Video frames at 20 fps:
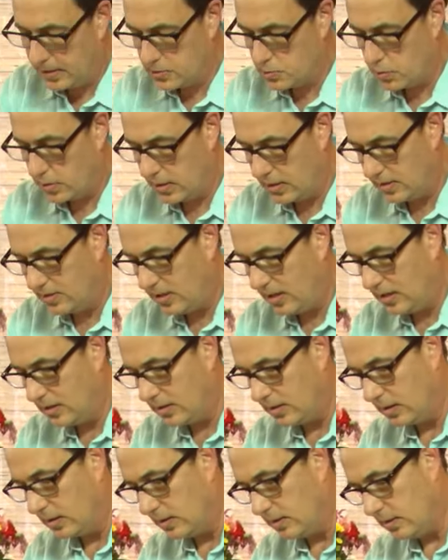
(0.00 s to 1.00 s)
because we're gonna
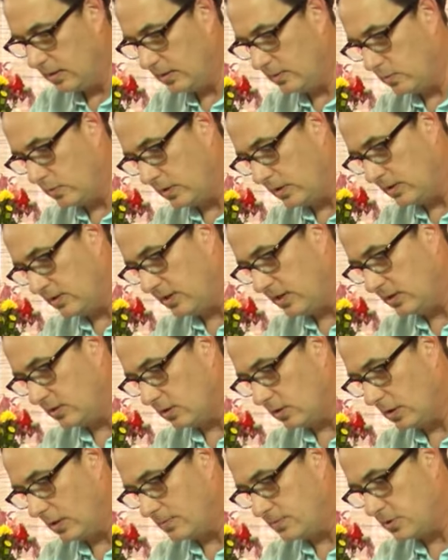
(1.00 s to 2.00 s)
take the
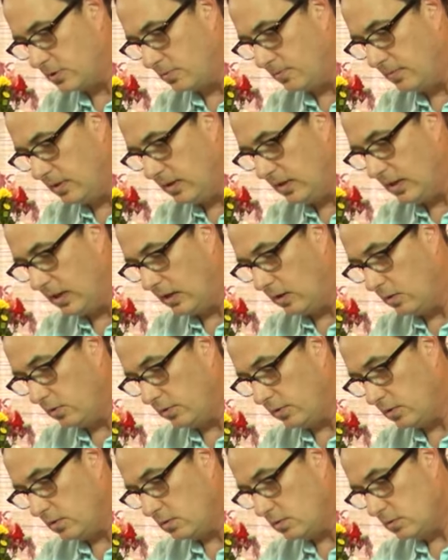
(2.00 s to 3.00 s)
lobster meat
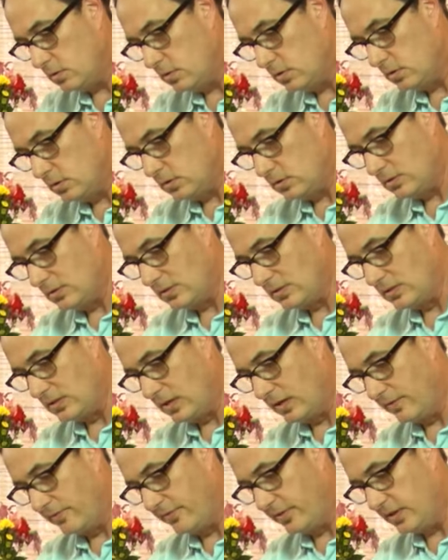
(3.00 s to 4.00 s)
out
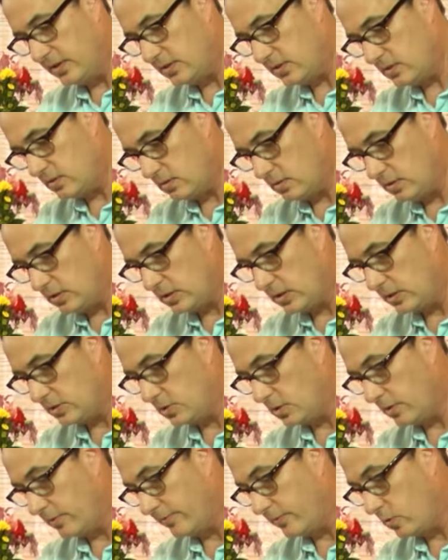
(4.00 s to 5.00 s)
of this. And this
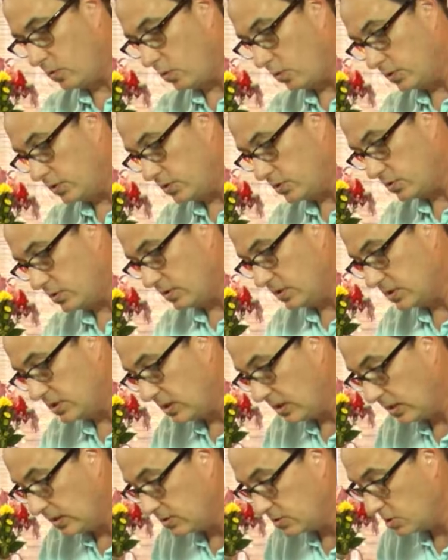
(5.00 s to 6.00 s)
guy's not, of course, this
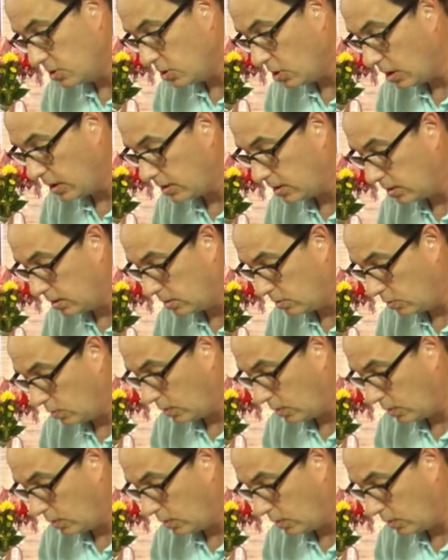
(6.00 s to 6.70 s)
guy is not gonna